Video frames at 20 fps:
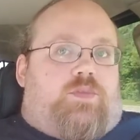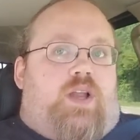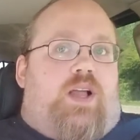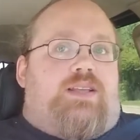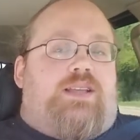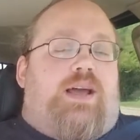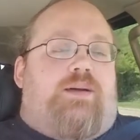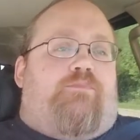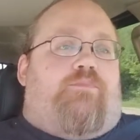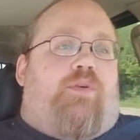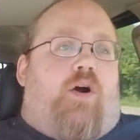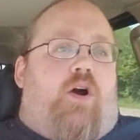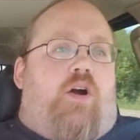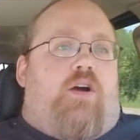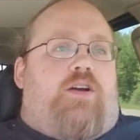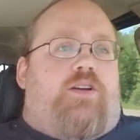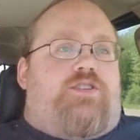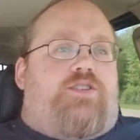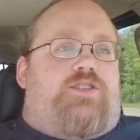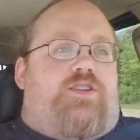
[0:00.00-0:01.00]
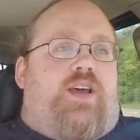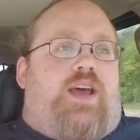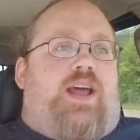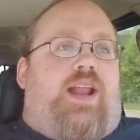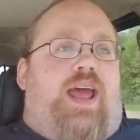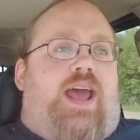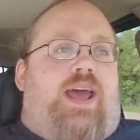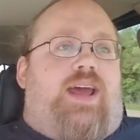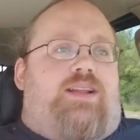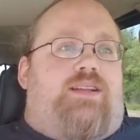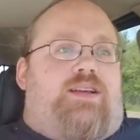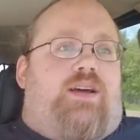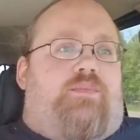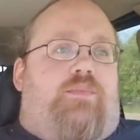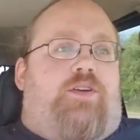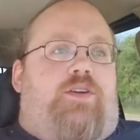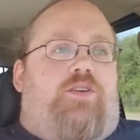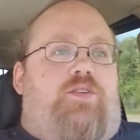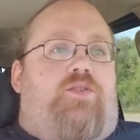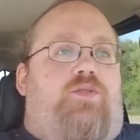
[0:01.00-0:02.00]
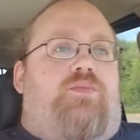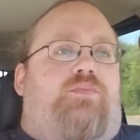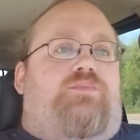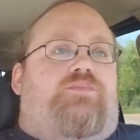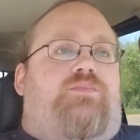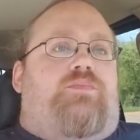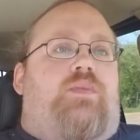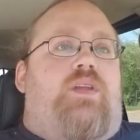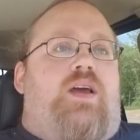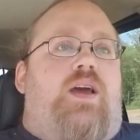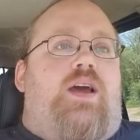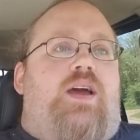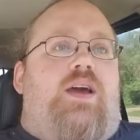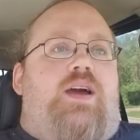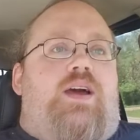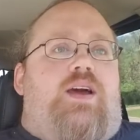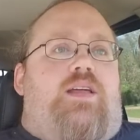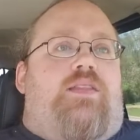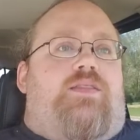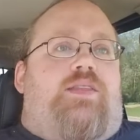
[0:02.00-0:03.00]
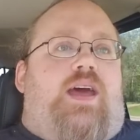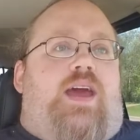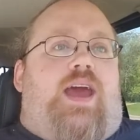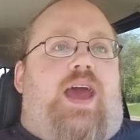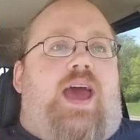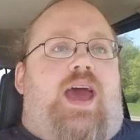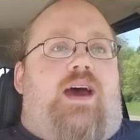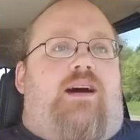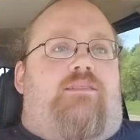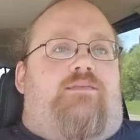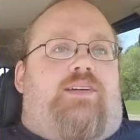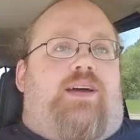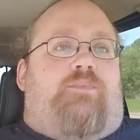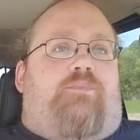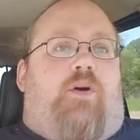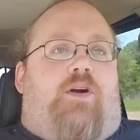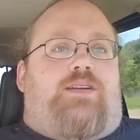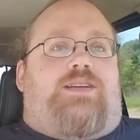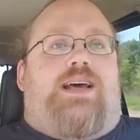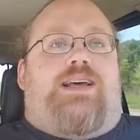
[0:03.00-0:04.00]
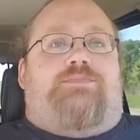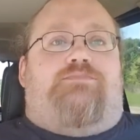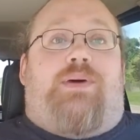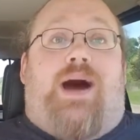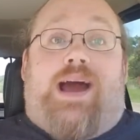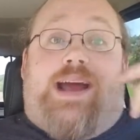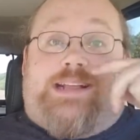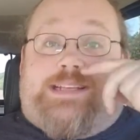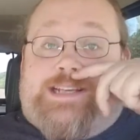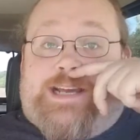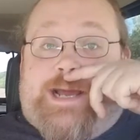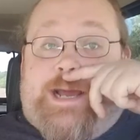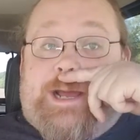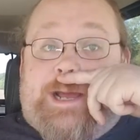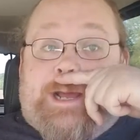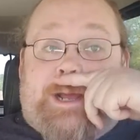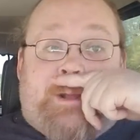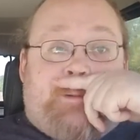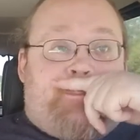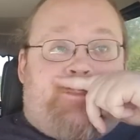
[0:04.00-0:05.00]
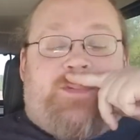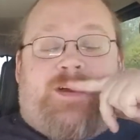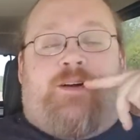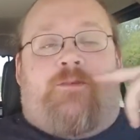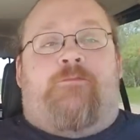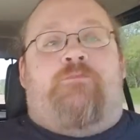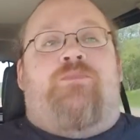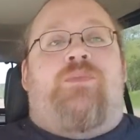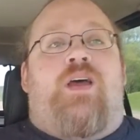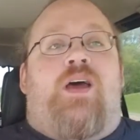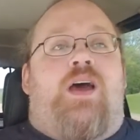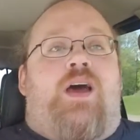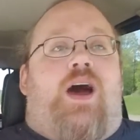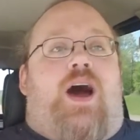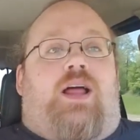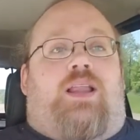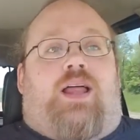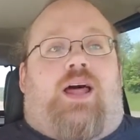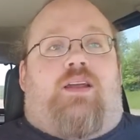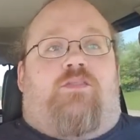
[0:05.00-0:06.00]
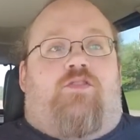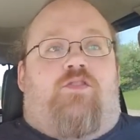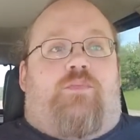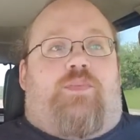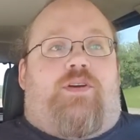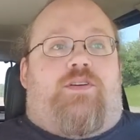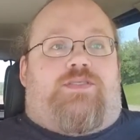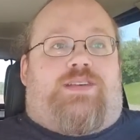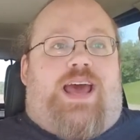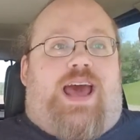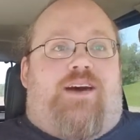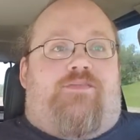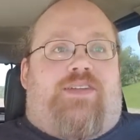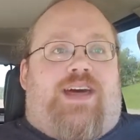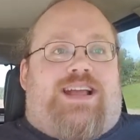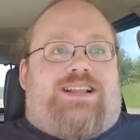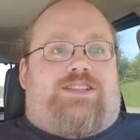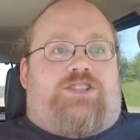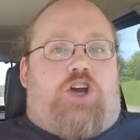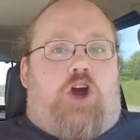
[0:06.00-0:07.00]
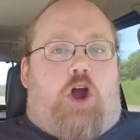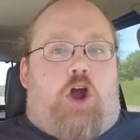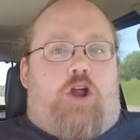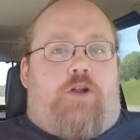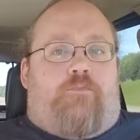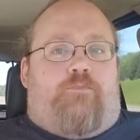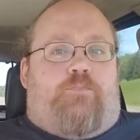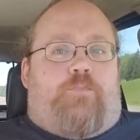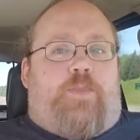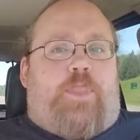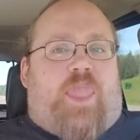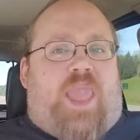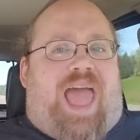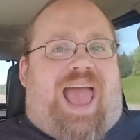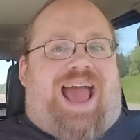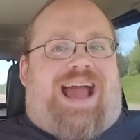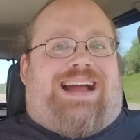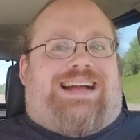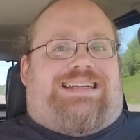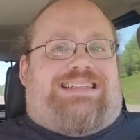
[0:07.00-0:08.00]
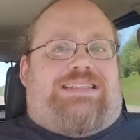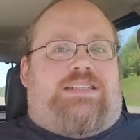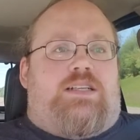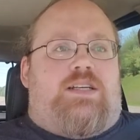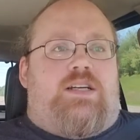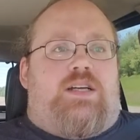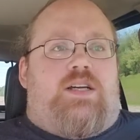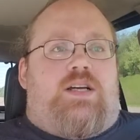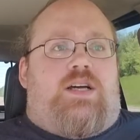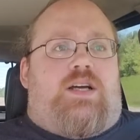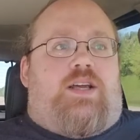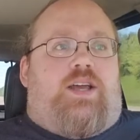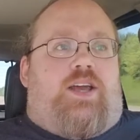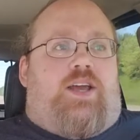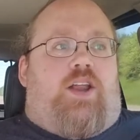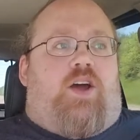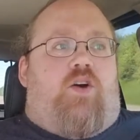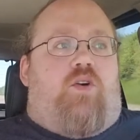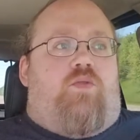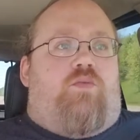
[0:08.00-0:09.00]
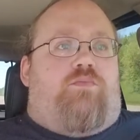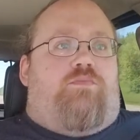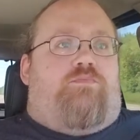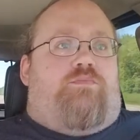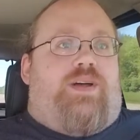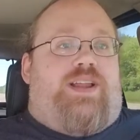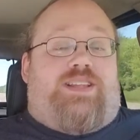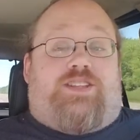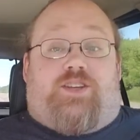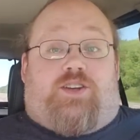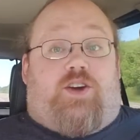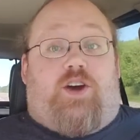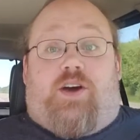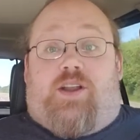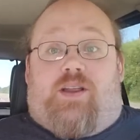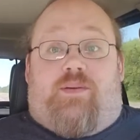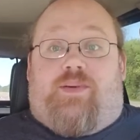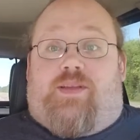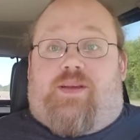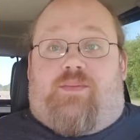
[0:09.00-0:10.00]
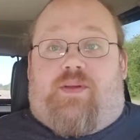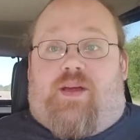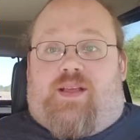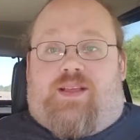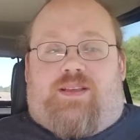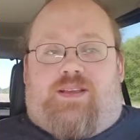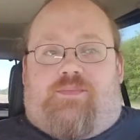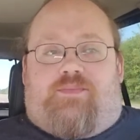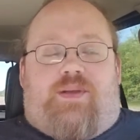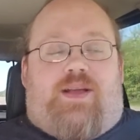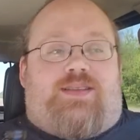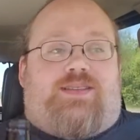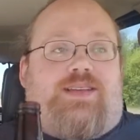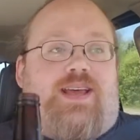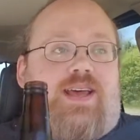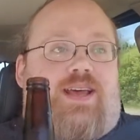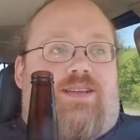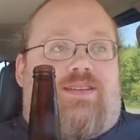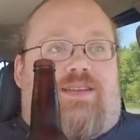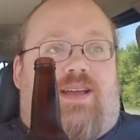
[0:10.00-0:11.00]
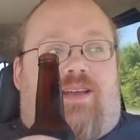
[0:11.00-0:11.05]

It's like Barq's and A and W. They have like Barq's has bite. Well, a lot of root beers have that tart, ah. you know, but it's good. I mean, I'm not, I'm not saying it's